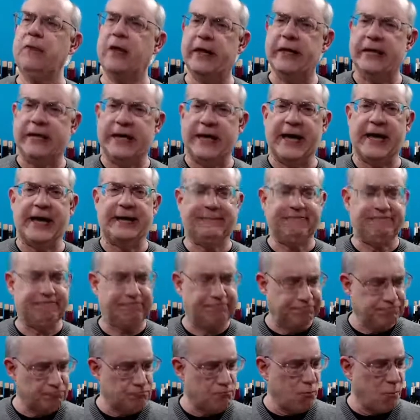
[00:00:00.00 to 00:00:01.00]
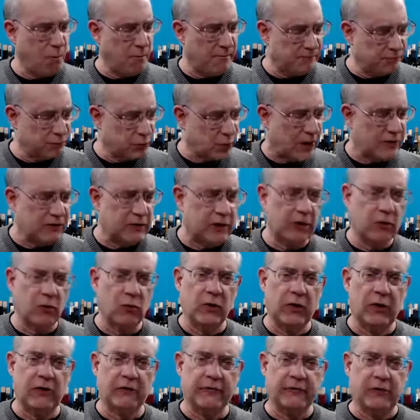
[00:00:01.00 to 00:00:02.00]
Yeah. We have another
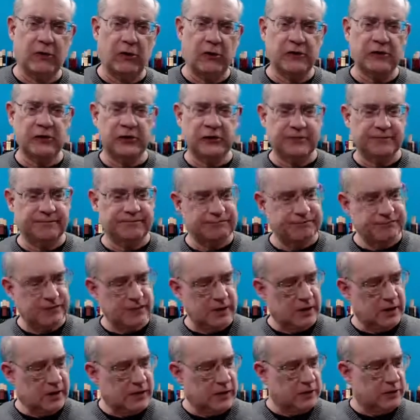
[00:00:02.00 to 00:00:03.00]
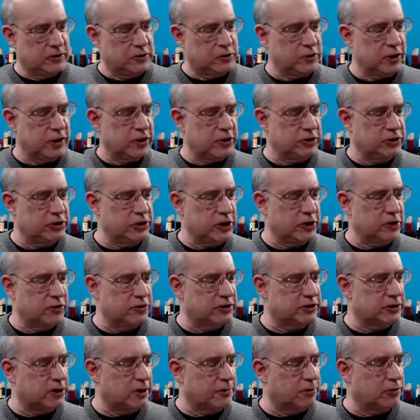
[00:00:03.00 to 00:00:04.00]
winner, folks. The Trader Joe's
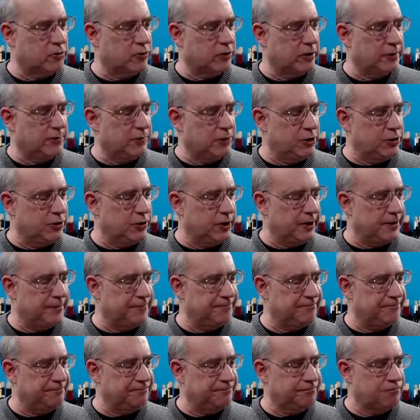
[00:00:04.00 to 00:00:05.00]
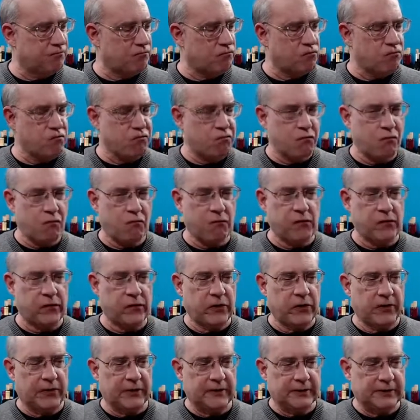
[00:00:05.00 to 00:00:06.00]
Double Cream Gouda.
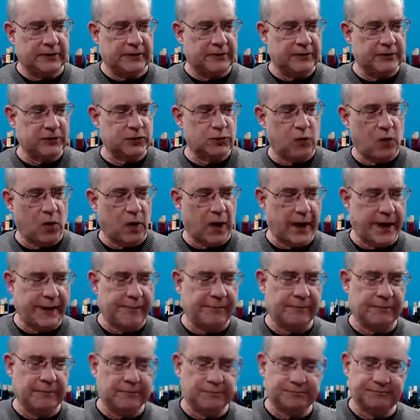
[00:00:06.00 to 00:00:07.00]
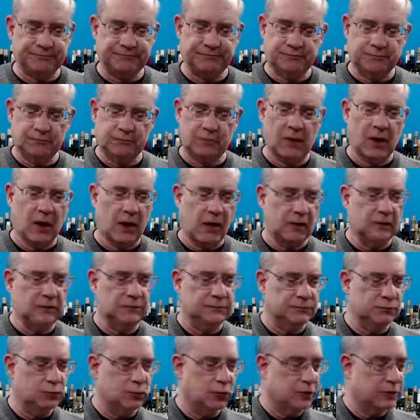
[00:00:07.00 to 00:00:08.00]
And this wine
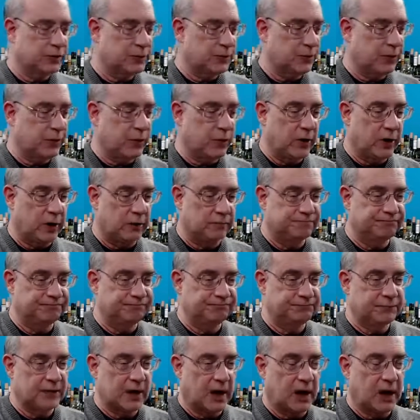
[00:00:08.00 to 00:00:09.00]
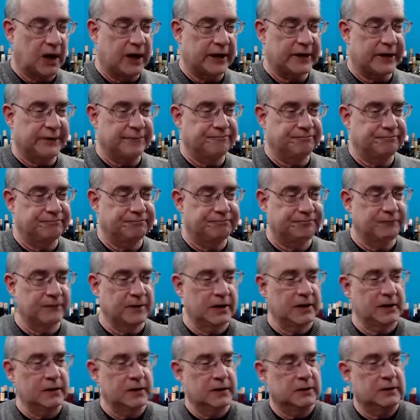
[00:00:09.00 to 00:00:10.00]
works pretty well. I like it.
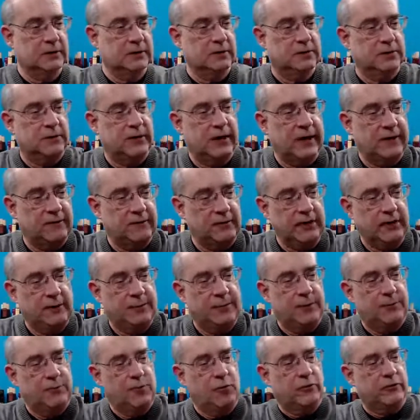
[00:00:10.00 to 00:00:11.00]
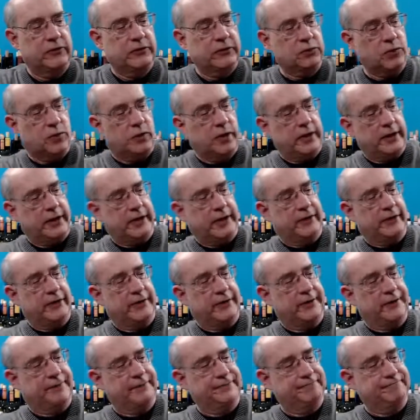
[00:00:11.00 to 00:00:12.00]
We're going to have a little bit more of this wine, I
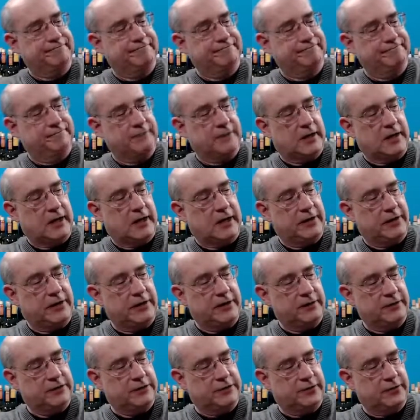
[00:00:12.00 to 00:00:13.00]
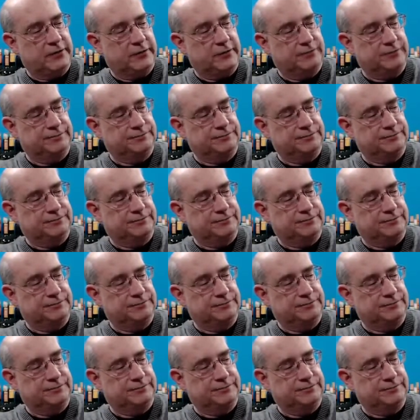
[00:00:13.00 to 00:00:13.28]
think. I think so.